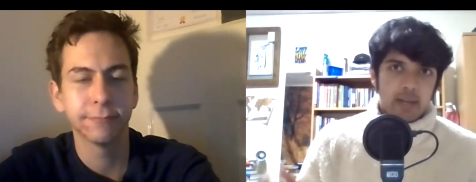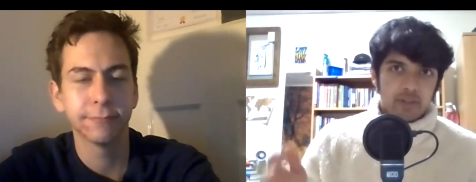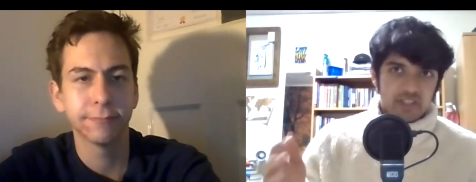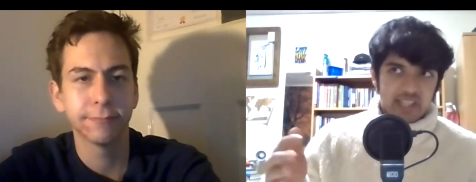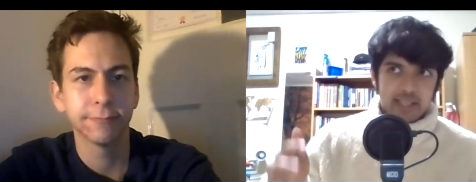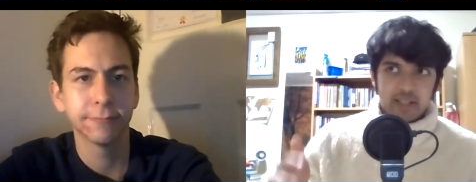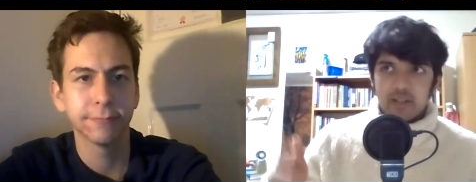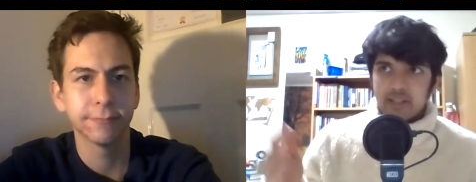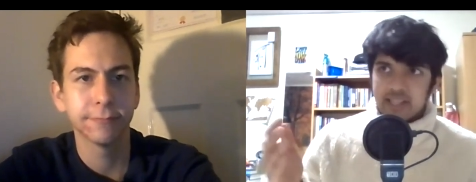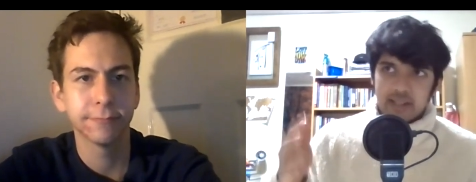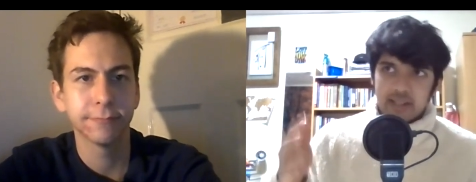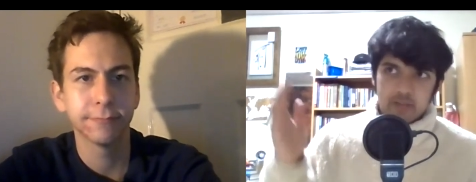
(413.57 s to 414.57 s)
Speaker 1: maybe not St
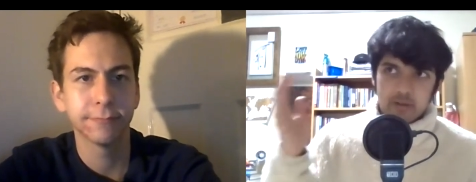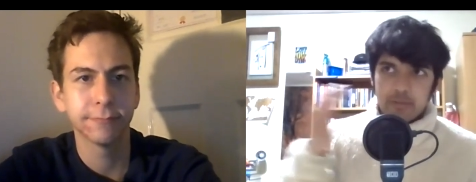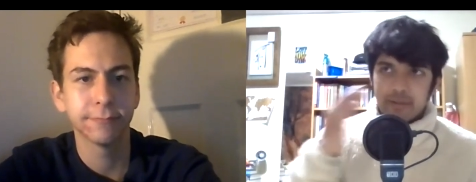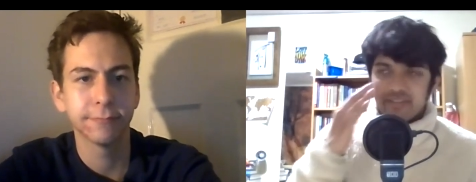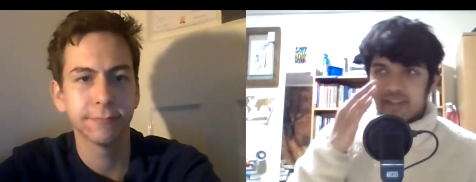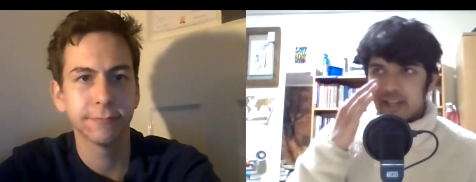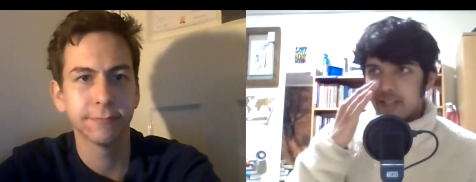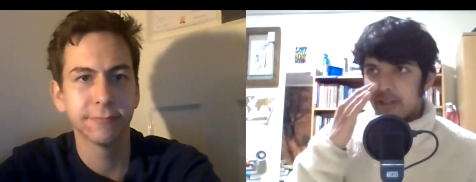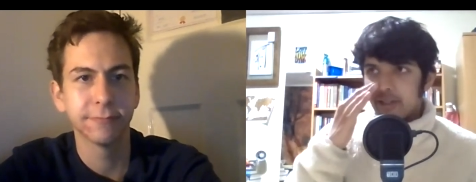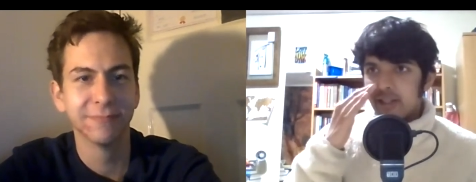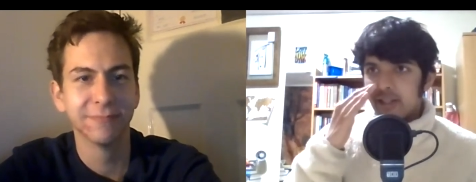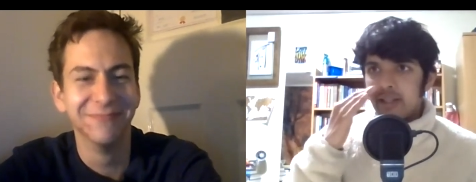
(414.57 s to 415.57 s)
Hugh's probably a bit further,
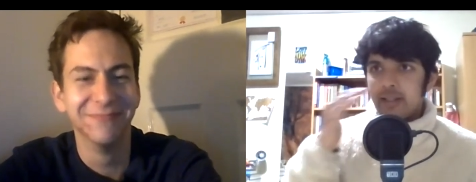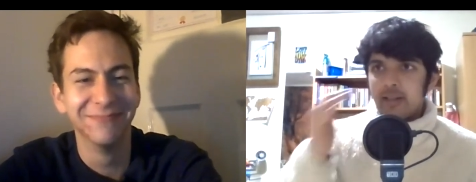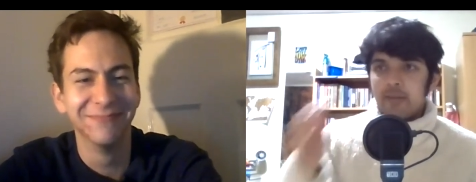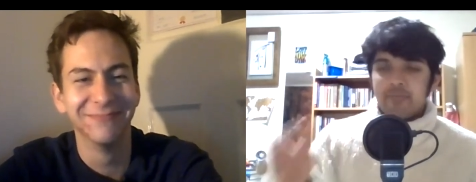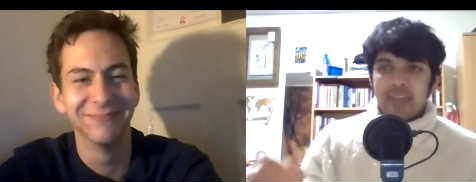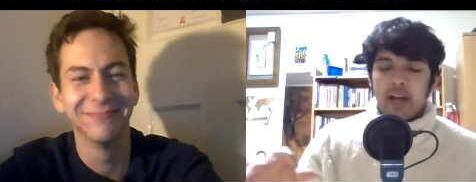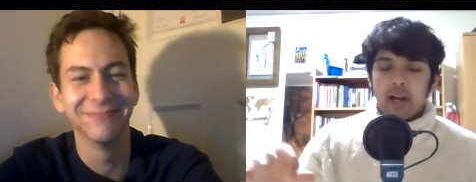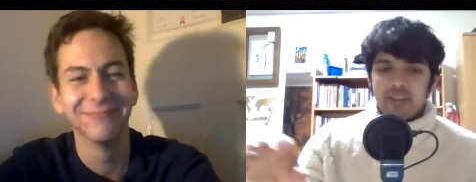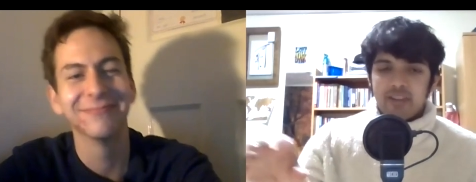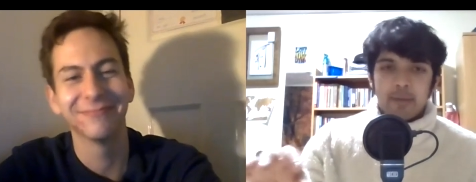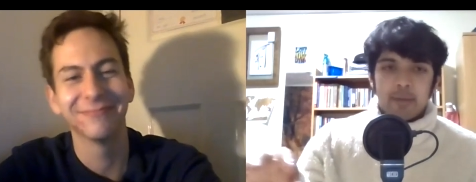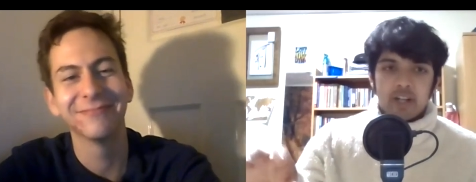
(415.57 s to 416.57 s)
but they are
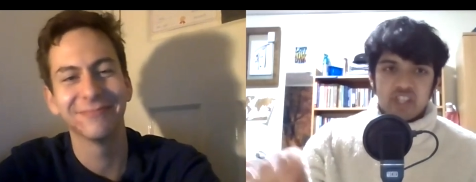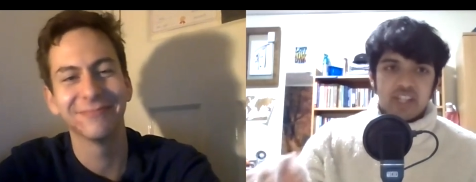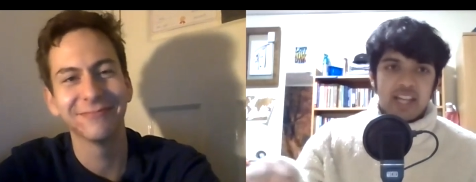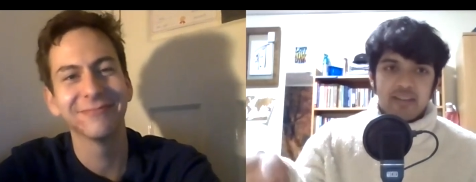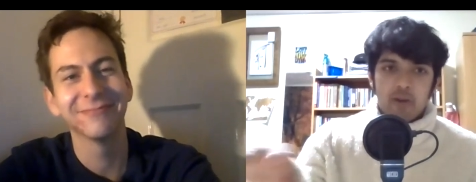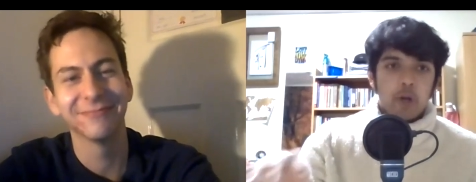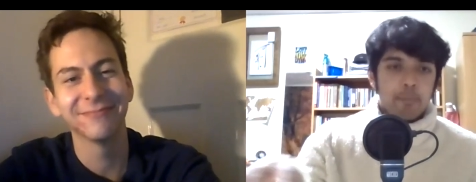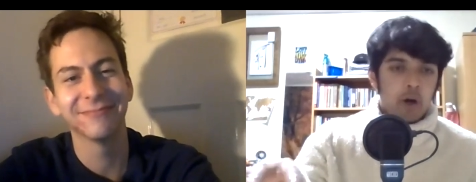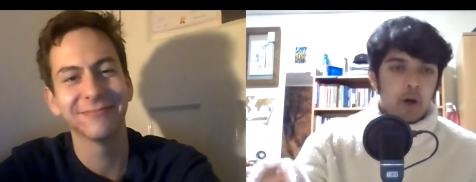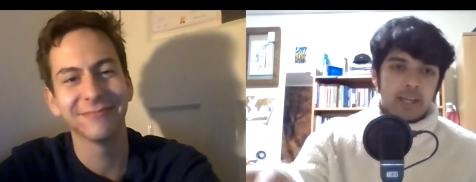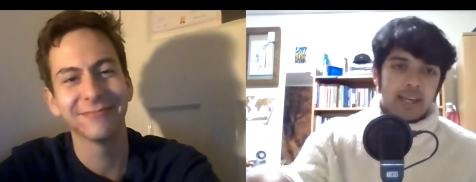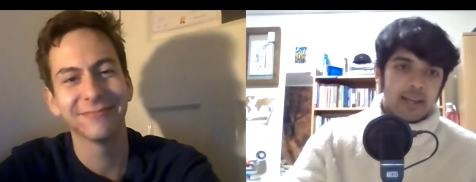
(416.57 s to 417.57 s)
very much in their own
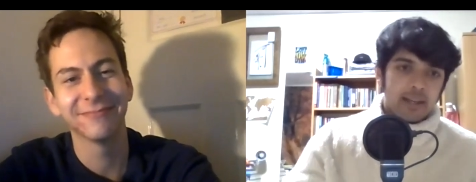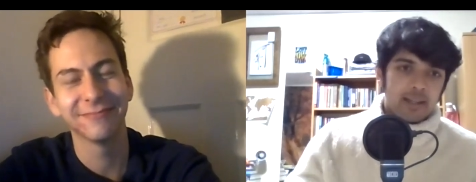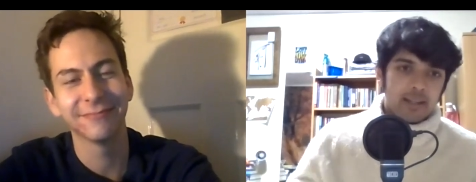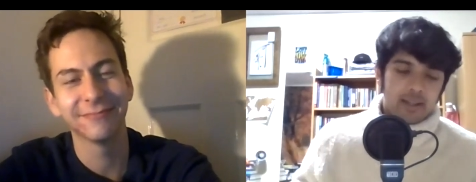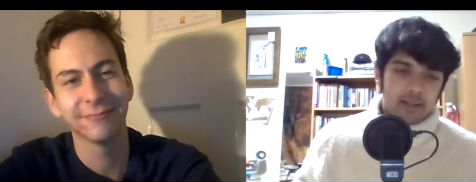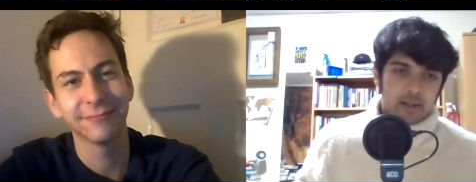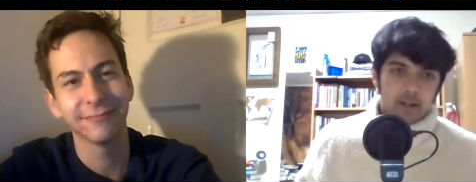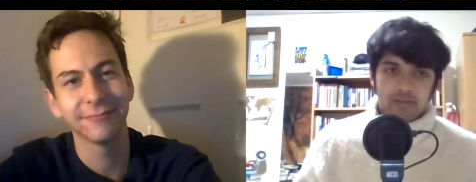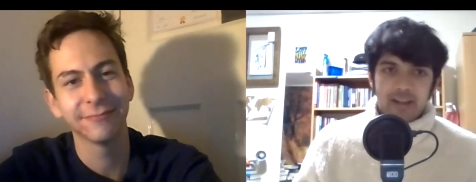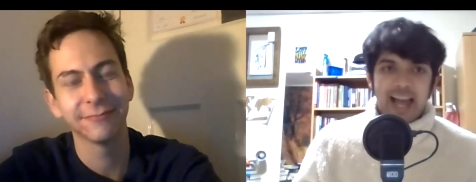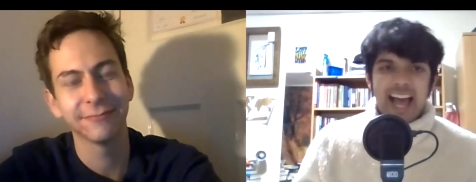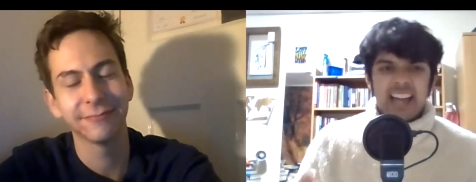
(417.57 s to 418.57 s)
pocket
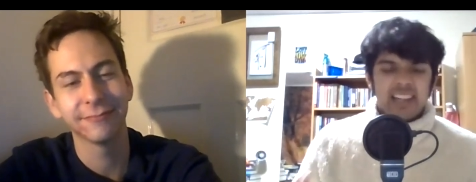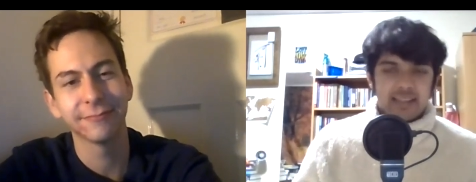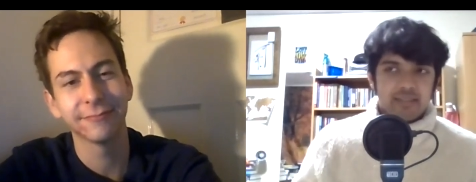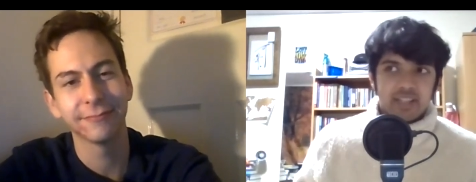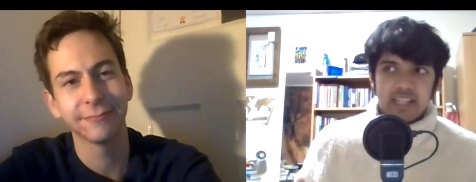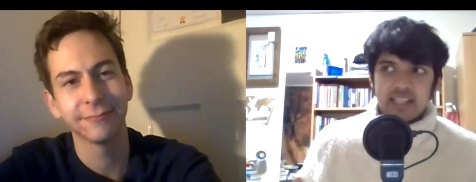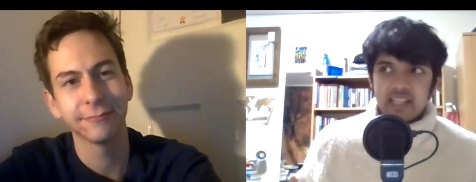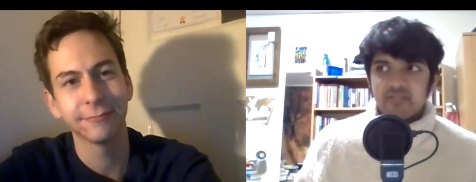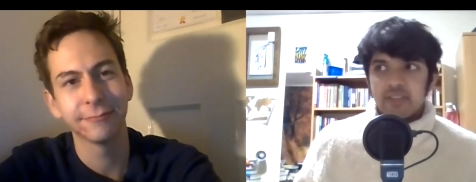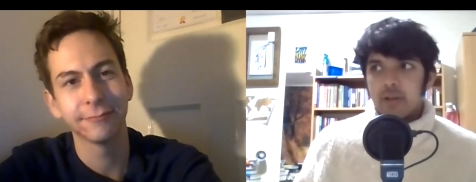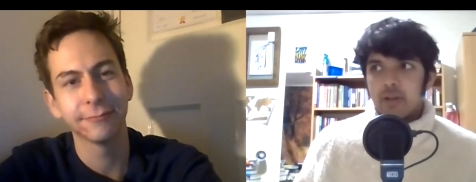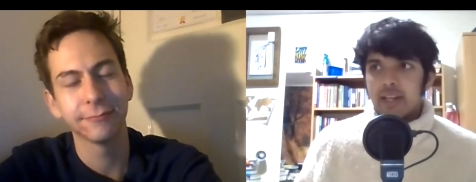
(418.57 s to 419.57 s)
of, and it really does
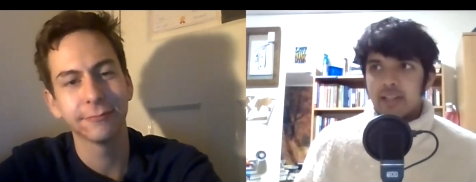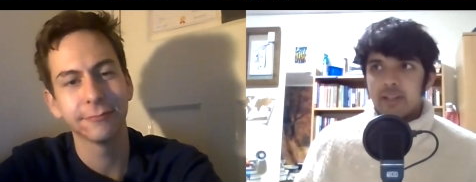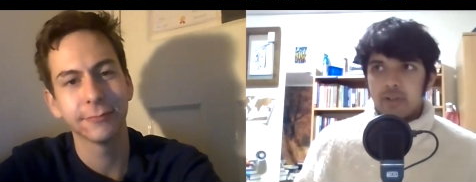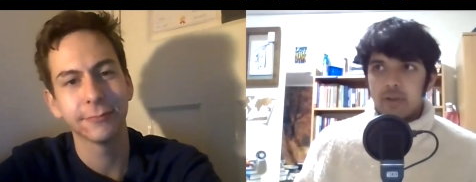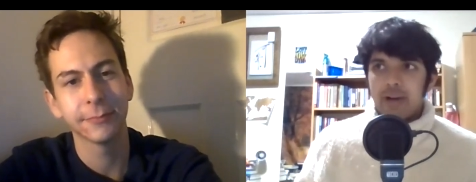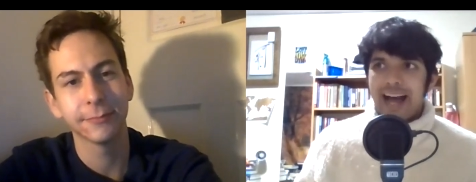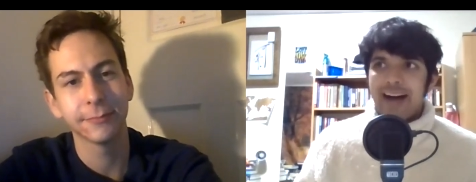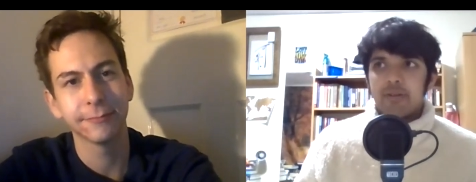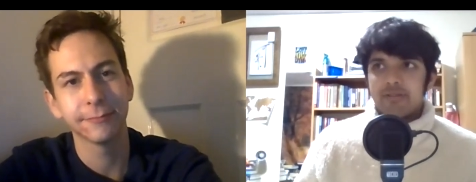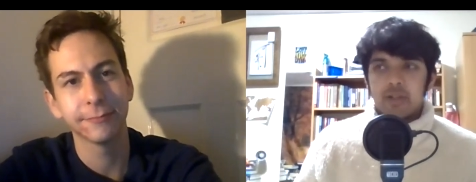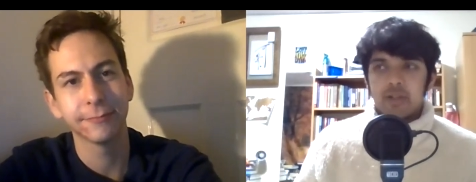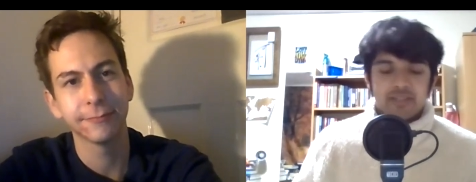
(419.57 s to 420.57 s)
feel like you're out
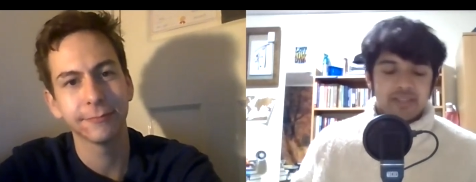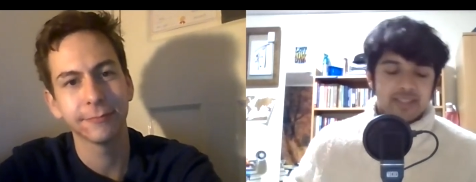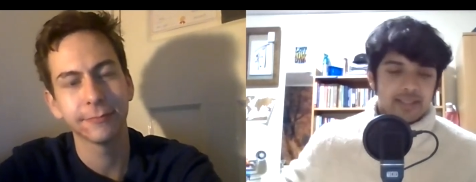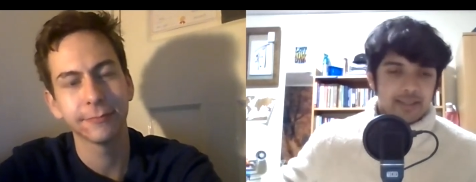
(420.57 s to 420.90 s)
of Oxford.